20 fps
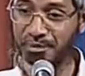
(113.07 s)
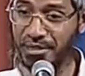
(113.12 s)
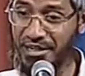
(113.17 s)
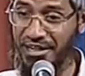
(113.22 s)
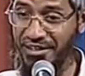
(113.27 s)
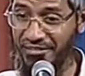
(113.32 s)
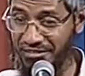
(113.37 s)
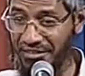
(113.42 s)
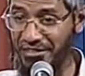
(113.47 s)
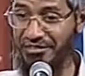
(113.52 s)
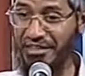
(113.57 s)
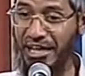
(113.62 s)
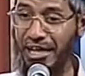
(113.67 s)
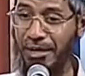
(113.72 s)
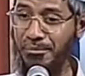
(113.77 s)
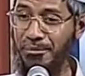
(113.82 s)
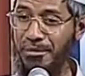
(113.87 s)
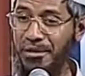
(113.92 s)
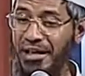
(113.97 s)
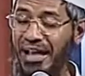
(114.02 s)
this beard and this
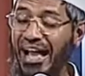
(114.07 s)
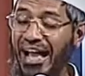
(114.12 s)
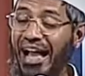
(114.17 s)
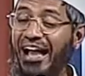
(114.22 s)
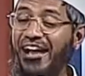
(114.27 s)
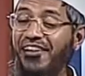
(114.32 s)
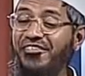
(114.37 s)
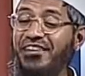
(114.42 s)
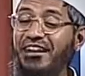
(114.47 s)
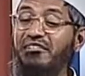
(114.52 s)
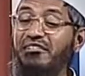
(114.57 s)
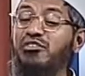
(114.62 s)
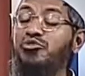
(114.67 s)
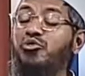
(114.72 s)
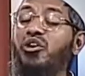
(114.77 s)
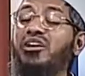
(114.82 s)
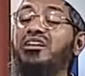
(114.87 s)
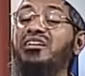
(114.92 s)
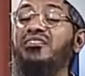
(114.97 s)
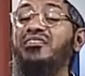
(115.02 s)
cap, I have traveled
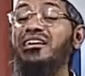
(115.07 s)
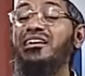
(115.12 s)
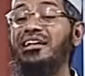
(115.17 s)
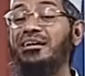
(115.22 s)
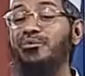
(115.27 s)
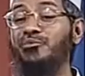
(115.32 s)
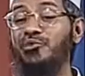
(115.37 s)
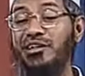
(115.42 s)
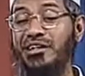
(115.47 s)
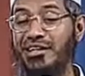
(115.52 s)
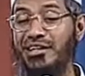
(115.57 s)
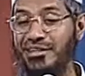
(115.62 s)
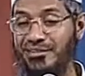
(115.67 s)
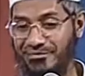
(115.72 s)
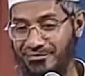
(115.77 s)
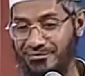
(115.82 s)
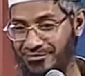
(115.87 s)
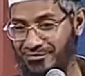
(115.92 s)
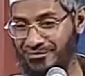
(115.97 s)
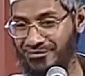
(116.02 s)
throughout the world,
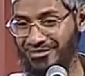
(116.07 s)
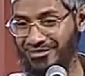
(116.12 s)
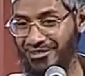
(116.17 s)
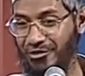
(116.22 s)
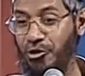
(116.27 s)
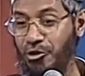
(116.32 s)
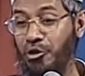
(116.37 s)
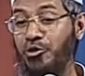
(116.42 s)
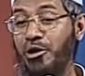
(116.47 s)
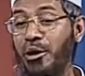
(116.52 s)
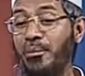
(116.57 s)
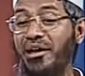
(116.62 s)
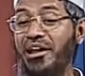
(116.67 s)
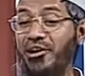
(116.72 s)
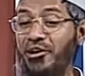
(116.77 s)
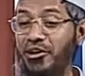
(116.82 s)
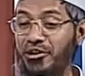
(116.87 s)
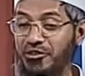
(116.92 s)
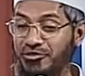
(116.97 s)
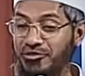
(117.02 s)
alhamdulillah. Gone to
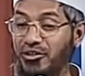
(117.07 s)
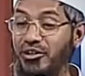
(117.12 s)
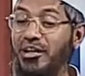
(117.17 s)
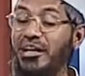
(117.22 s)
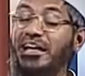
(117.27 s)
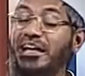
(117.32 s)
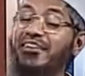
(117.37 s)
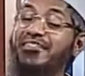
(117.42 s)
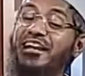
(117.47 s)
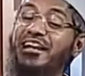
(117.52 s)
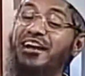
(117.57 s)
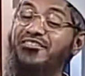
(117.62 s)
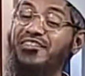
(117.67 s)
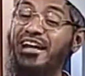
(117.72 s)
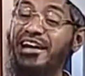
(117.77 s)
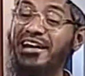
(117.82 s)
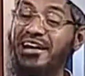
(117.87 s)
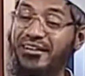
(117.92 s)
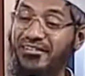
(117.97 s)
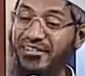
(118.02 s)
America also, even
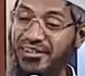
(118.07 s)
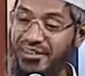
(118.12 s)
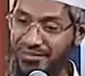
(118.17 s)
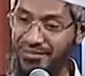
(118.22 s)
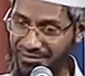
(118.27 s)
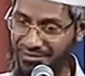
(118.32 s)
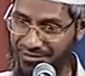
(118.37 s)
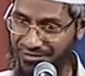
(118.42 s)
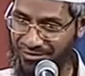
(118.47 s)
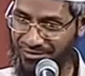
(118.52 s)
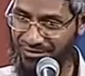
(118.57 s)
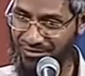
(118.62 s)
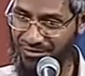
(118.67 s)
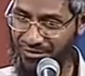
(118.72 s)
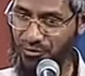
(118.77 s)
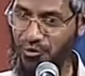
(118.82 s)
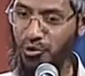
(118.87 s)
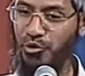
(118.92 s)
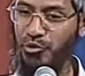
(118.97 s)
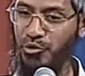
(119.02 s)
after 9/11.
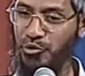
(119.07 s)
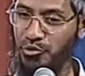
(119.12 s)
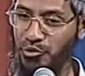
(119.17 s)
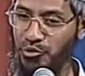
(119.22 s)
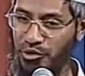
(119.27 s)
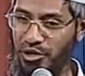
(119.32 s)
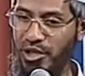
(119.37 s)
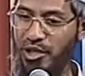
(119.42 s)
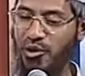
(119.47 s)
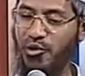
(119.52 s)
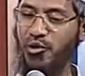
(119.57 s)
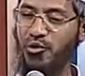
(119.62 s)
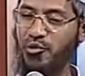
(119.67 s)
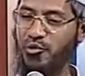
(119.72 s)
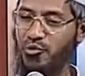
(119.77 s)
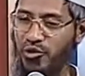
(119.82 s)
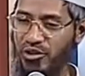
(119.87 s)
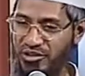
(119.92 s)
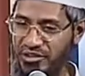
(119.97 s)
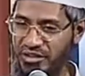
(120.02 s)
Gone to UK,
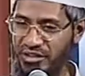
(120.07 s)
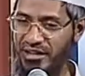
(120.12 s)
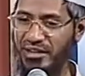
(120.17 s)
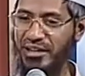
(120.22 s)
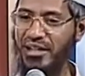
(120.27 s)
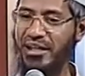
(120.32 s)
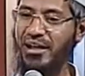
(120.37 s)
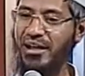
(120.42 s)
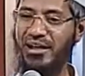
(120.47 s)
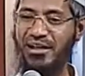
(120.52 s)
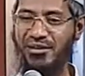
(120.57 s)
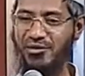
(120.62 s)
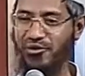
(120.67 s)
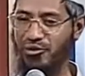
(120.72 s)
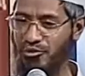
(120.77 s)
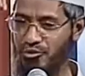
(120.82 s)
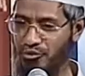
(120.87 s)
gone to Australia,